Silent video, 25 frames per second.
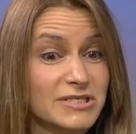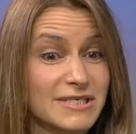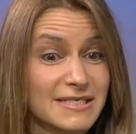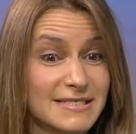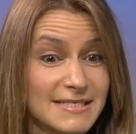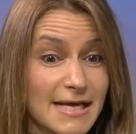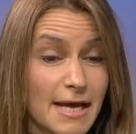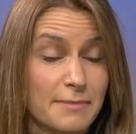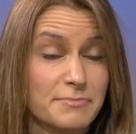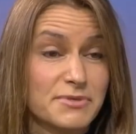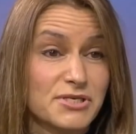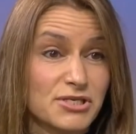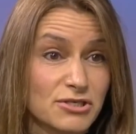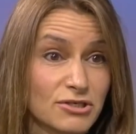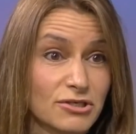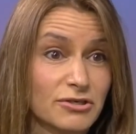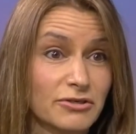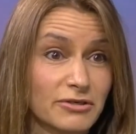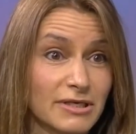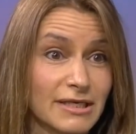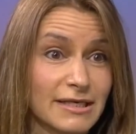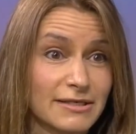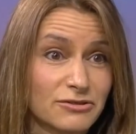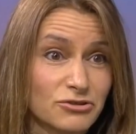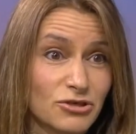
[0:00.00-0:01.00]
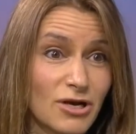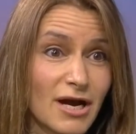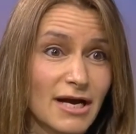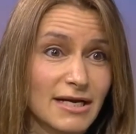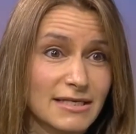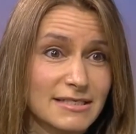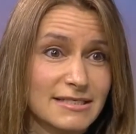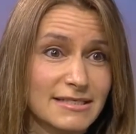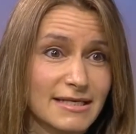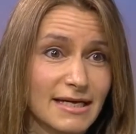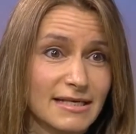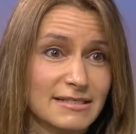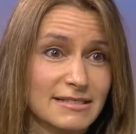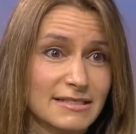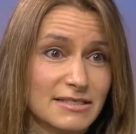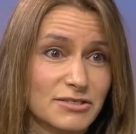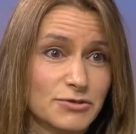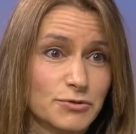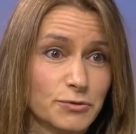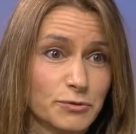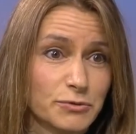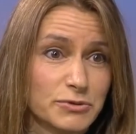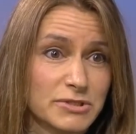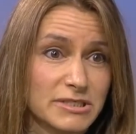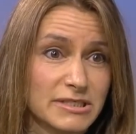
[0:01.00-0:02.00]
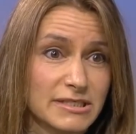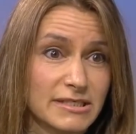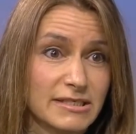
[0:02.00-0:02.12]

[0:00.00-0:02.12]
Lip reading: is absolutely trying to get it sorted,